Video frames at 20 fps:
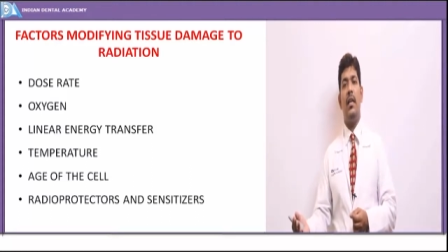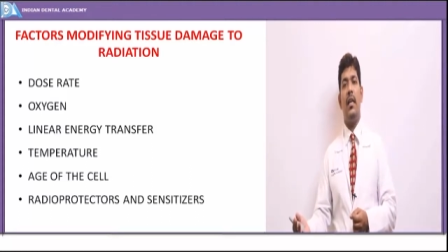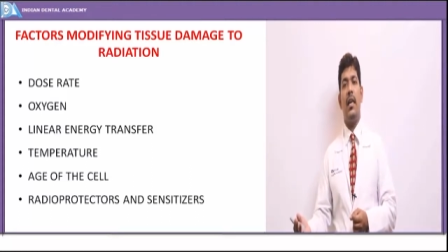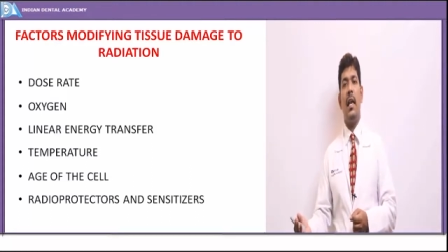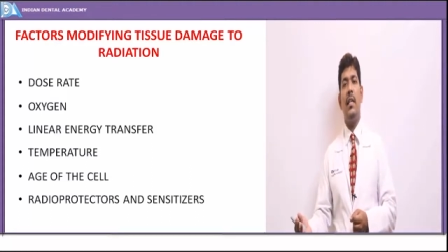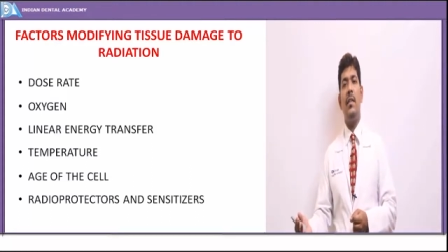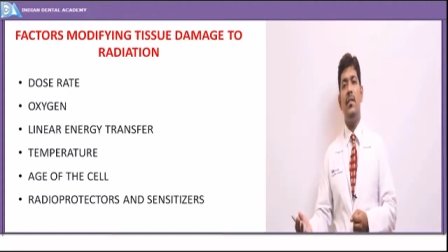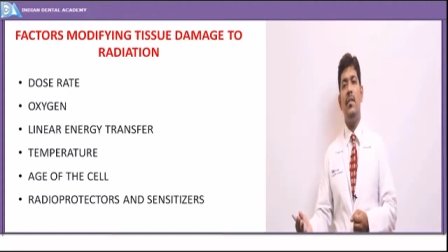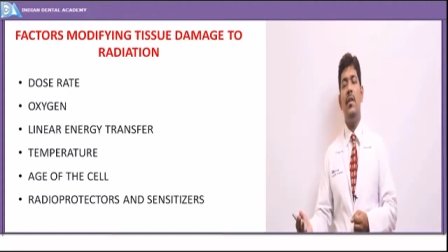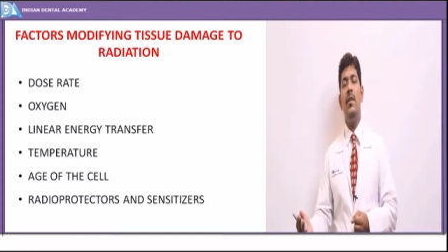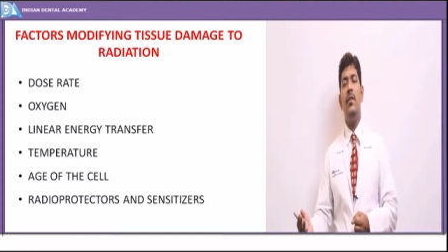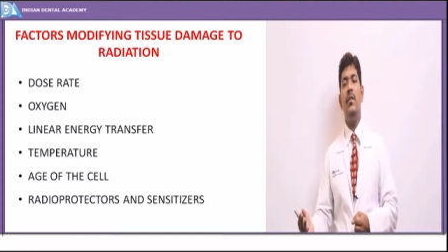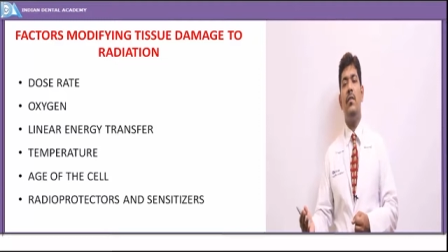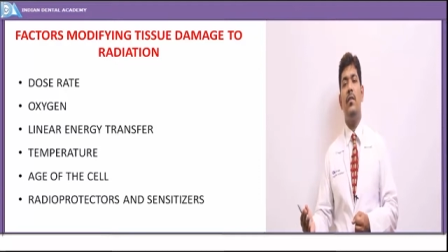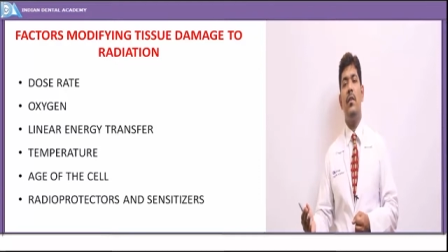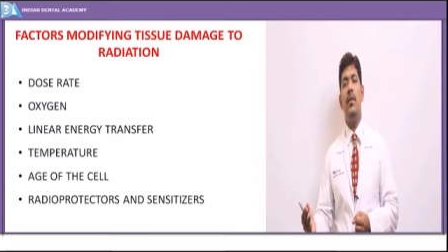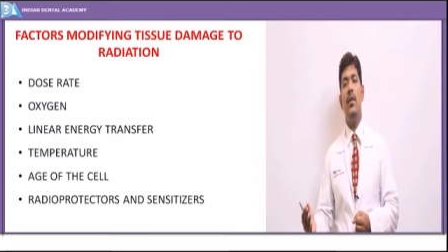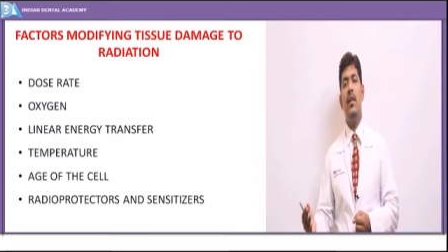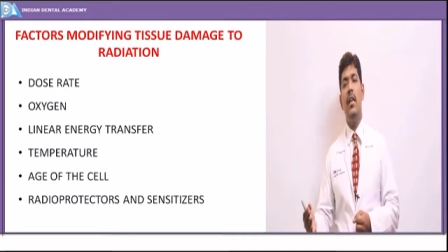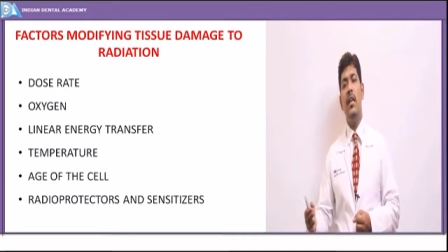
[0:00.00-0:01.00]

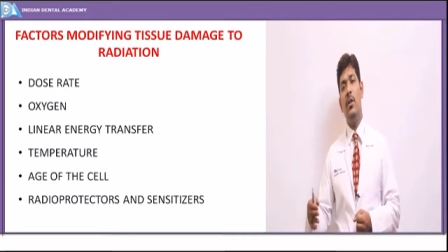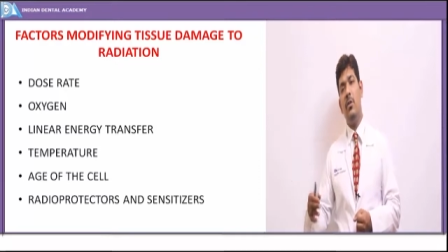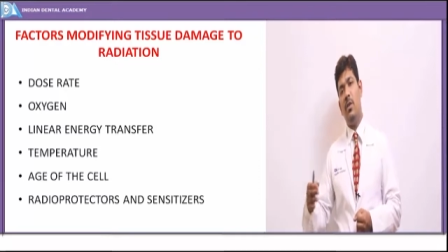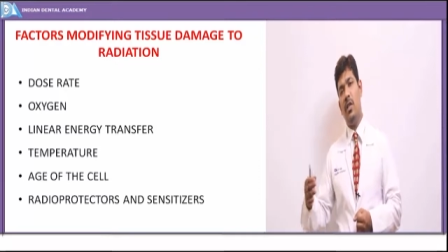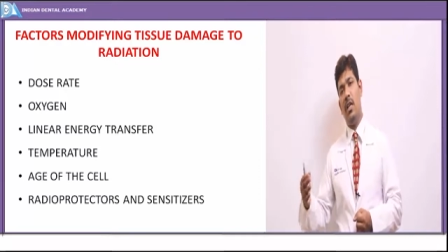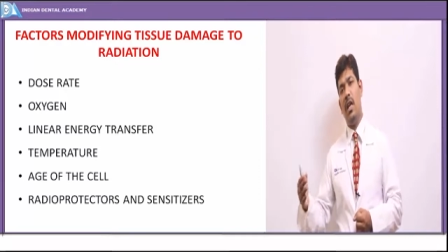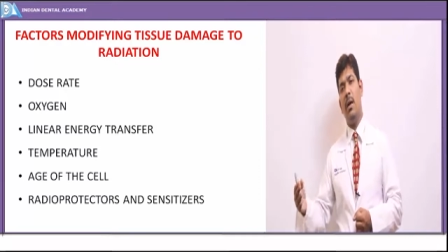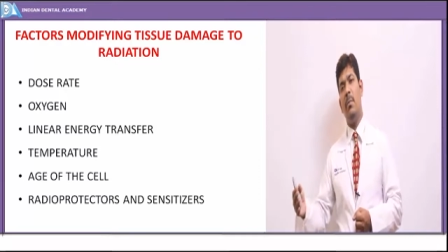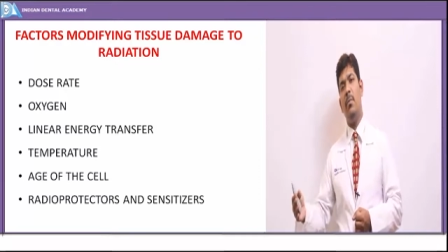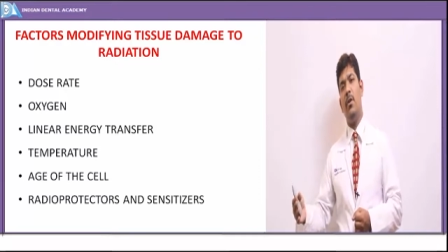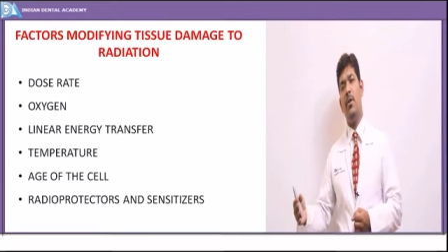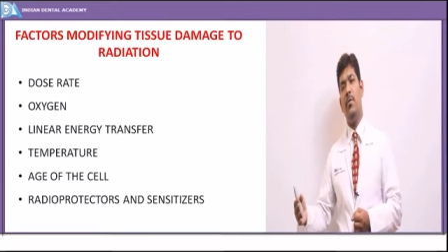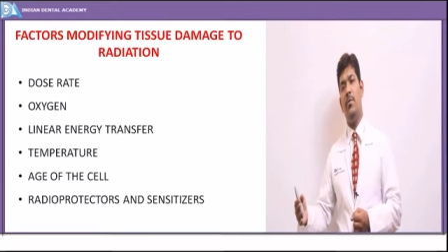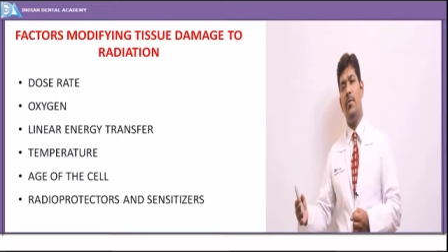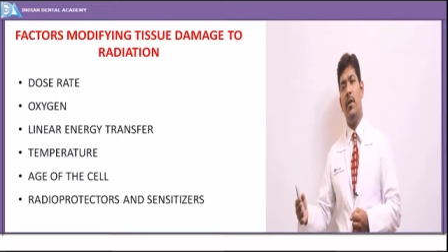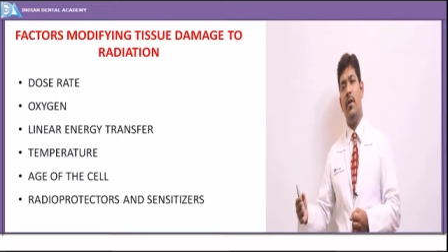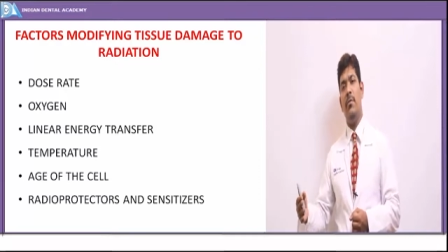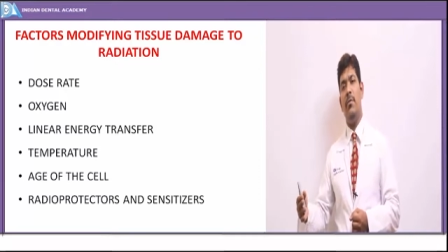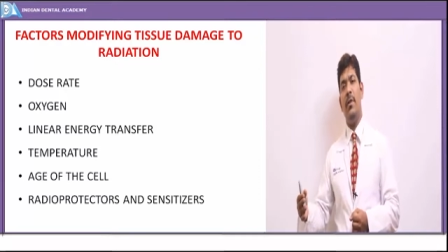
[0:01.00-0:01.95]
translates into the number of uh,